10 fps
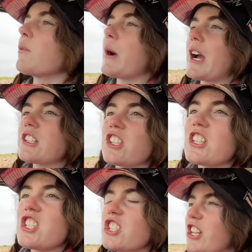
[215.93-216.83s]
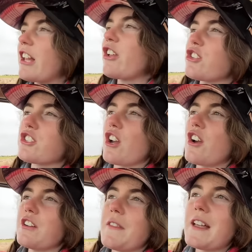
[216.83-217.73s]
We're actually just
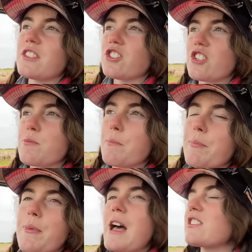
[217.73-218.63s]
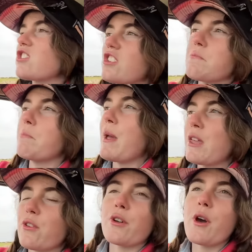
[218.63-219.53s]
Yellowstone, and that's just
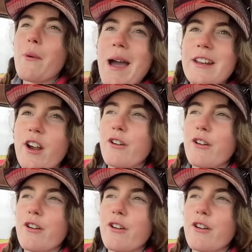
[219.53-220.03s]
Beth on her way to go